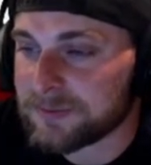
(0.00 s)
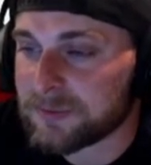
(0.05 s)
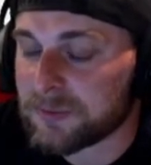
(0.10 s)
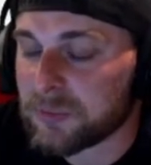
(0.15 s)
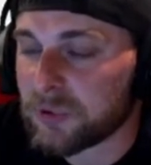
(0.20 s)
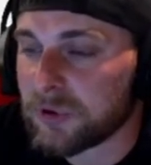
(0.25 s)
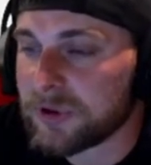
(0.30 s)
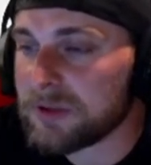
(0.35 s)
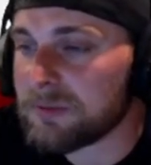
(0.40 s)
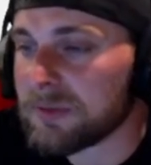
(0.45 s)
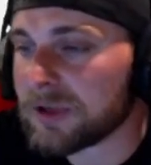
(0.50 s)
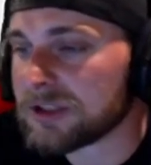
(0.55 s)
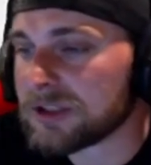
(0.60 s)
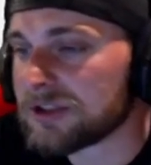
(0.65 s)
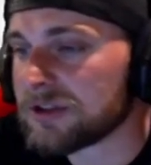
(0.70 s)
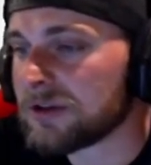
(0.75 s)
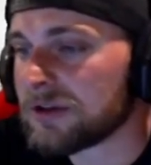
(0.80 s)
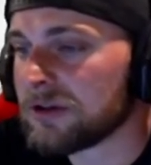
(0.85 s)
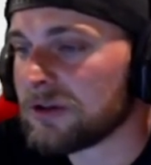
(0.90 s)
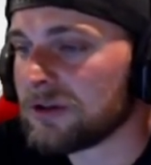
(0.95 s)
Pretty
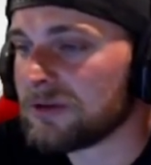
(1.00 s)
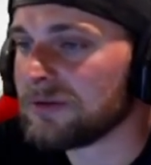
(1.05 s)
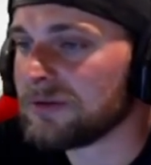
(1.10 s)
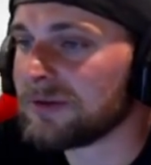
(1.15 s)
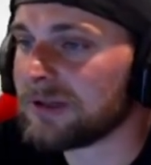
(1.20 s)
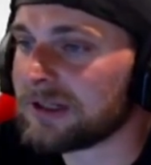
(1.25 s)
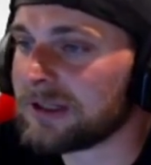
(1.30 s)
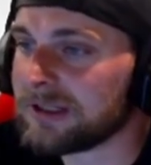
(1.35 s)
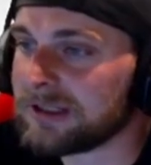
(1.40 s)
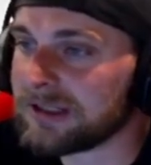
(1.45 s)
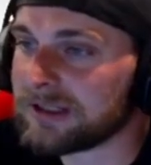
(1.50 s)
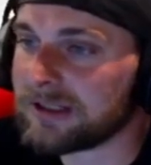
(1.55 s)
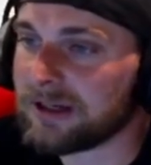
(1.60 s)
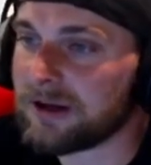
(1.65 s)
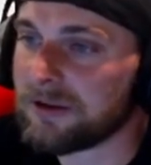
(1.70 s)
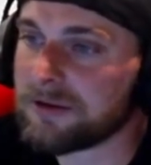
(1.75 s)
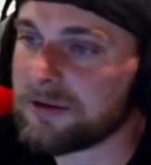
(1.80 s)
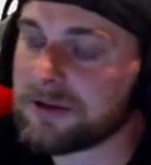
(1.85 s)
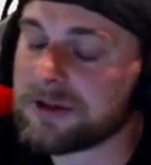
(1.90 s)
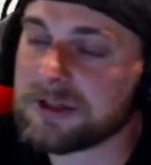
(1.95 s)
much, though,
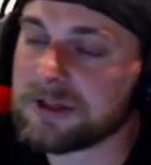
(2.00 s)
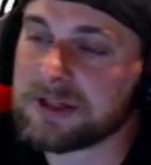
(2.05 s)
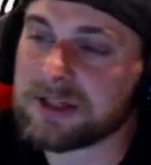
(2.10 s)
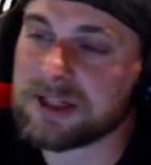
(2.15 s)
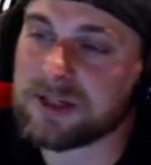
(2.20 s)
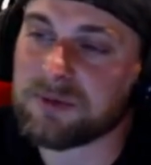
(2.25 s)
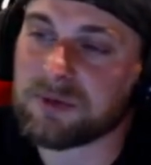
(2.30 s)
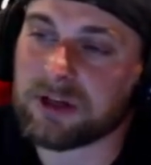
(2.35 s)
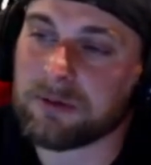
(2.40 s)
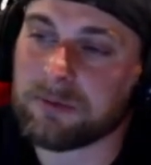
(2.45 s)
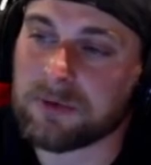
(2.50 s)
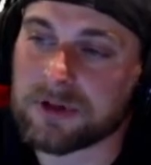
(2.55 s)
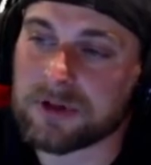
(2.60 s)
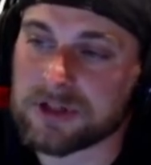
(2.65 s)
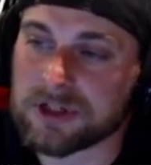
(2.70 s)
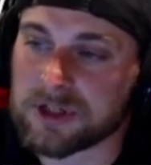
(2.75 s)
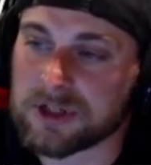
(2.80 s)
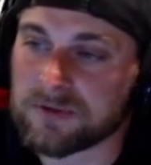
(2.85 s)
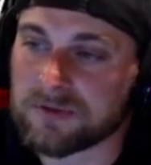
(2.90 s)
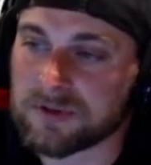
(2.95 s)
other than DPM of the
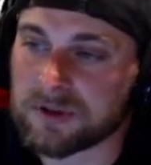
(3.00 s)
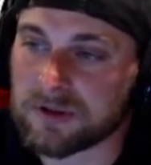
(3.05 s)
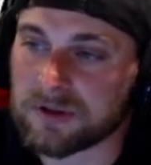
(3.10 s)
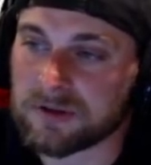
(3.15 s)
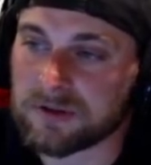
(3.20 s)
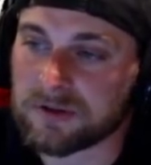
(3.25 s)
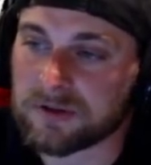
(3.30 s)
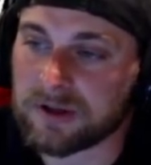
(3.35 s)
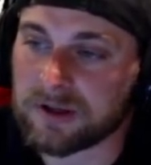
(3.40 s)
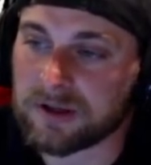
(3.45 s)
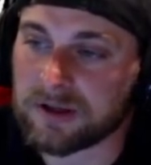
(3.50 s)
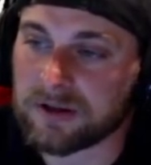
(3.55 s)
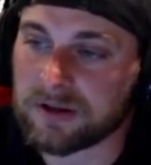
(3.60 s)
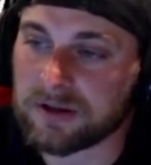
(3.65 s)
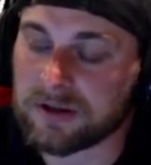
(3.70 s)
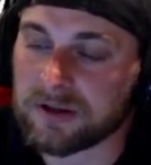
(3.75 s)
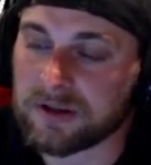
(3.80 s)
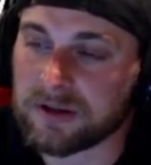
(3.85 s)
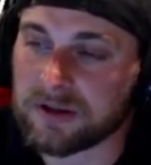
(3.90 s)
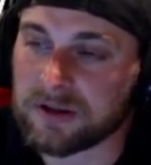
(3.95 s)
Chieftain
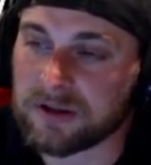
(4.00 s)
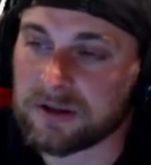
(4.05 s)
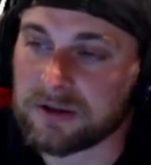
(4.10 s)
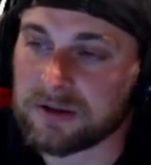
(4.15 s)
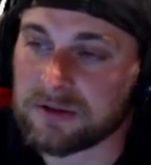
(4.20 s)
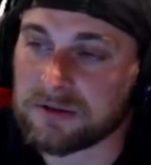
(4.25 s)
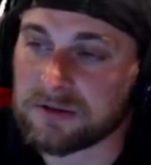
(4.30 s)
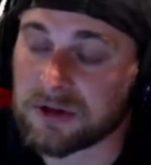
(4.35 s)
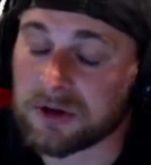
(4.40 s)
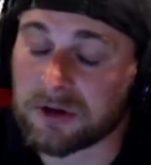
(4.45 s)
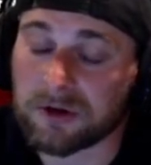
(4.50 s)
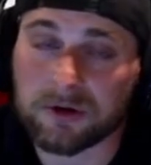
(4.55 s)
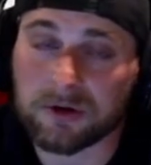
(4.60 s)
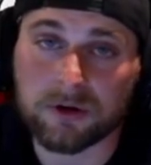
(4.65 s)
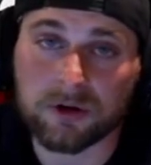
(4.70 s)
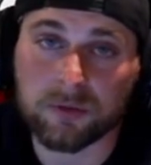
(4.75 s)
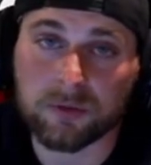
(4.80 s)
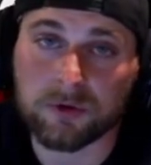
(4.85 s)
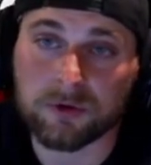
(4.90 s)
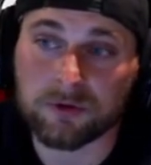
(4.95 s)
and the turret
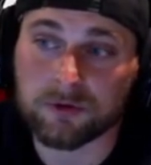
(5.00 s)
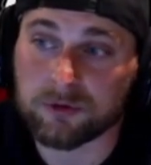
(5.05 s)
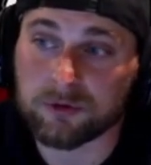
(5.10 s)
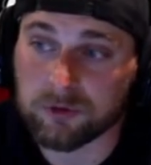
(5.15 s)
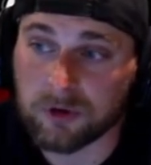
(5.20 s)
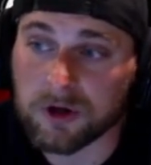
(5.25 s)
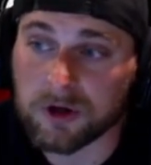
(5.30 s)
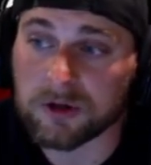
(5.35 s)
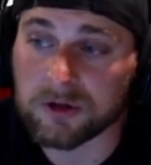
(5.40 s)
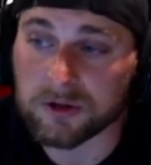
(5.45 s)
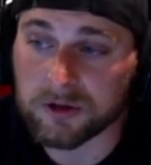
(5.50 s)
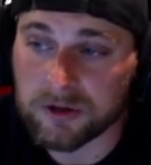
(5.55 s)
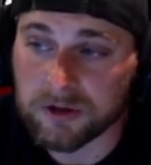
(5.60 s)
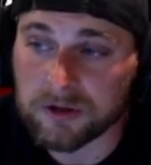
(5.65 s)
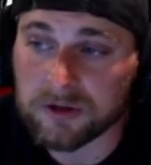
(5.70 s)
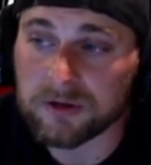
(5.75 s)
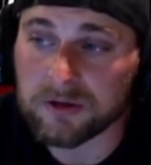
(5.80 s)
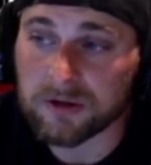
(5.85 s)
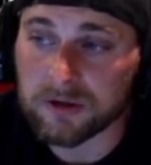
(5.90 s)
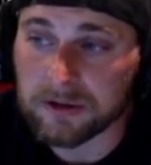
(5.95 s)
armor,
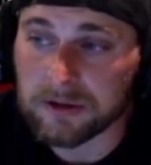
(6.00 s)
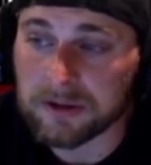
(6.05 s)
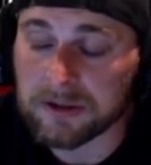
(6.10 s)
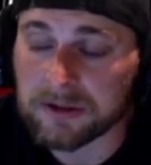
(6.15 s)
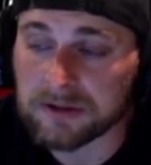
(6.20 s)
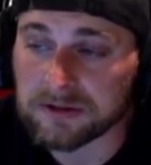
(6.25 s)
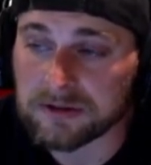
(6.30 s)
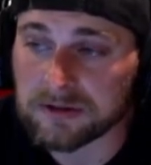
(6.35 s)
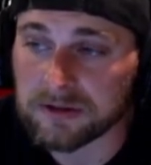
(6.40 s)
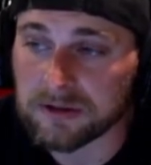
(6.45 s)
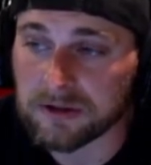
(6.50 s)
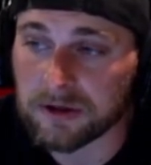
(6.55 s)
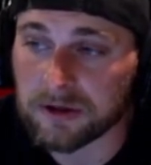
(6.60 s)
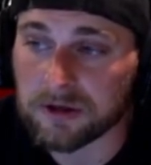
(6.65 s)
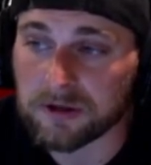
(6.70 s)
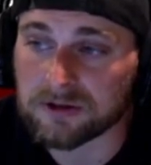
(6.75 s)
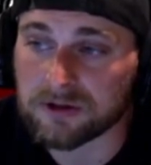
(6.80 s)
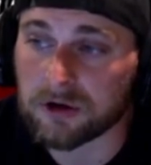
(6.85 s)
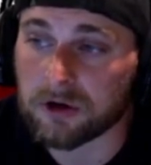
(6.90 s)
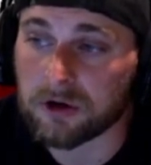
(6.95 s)
frontally at least, you know,
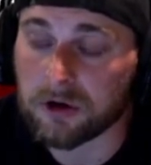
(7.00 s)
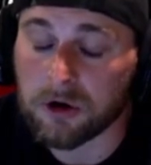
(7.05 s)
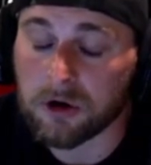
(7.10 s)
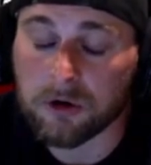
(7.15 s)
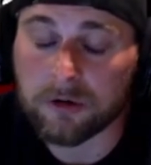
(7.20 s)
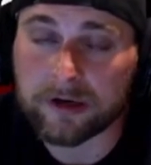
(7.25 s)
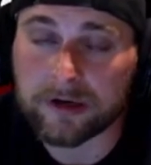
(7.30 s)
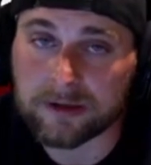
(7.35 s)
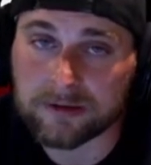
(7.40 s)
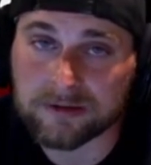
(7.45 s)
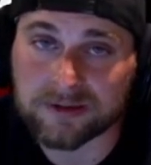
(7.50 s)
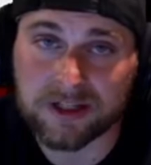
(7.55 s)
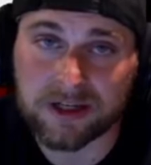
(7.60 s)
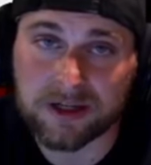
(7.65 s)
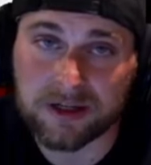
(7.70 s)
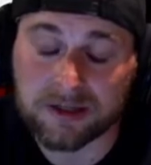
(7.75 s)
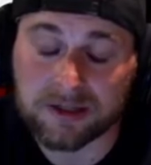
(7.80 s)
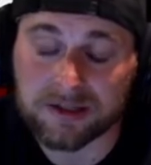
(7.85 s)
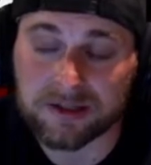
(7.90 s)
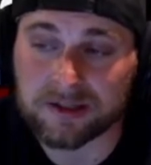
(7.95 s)
it's a haul-down
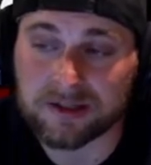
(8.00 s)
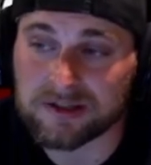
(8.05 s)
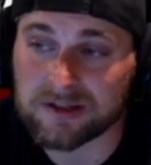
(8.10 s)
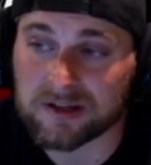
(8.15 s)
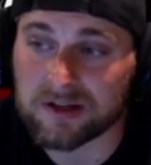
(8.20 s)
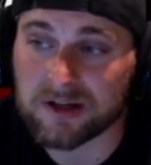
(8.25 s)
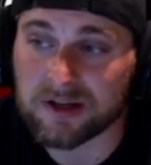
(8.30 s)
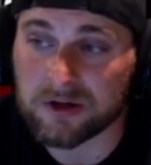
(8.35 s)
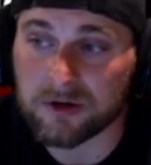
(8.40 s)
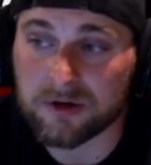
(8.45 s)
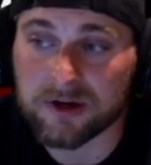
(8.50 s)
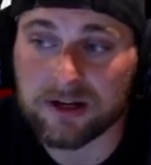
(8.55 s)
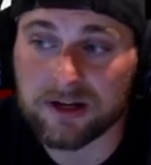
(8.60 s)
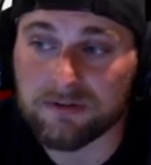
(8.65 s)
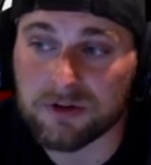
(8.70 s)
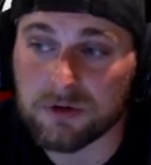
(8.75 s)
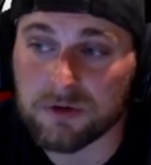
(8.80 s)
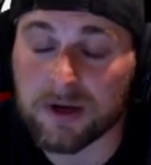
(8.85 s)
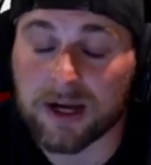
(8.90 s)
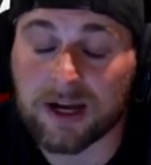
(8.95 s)
tank. It's a hill
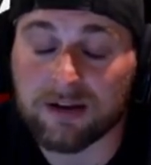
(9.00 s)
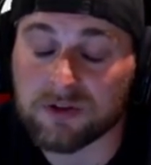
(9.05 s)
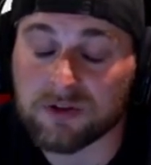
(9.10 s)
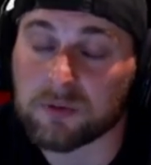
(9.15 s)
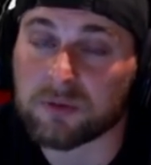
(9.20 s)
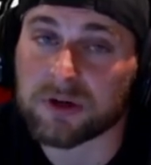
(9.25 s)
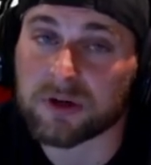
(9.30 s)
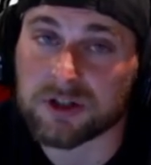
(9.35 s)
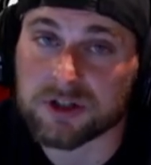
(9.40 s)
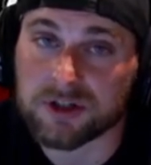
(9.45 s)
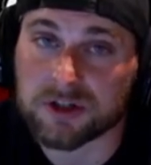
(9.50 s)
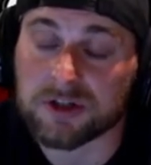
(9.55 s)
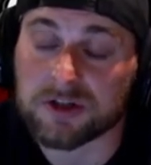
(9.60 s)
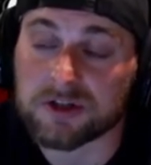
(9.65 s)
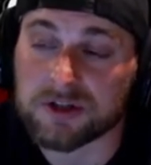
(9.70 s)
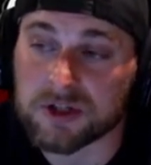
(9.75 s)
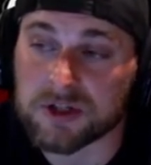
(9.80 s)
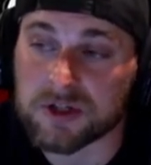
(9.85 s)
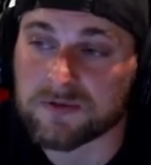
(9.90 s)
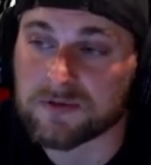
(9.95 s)
heavy. You have depression in the
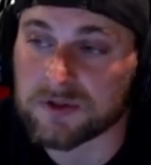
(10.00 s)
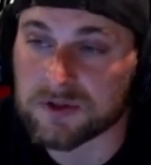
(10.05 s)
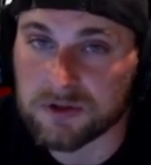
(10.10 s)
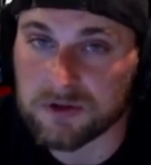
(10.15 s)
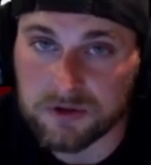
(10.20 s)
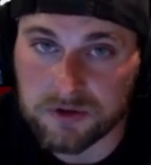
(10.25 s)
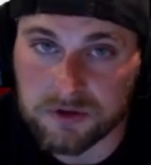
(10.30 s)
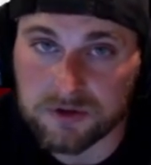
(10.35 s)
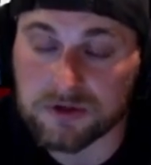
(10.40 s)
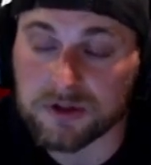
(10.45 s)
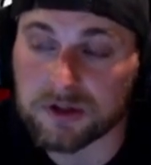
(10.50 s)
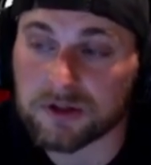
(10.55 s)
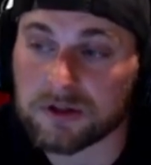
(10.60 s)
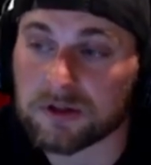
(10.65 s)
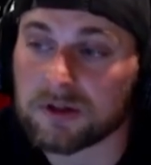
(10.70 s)
Chieftain. Use it.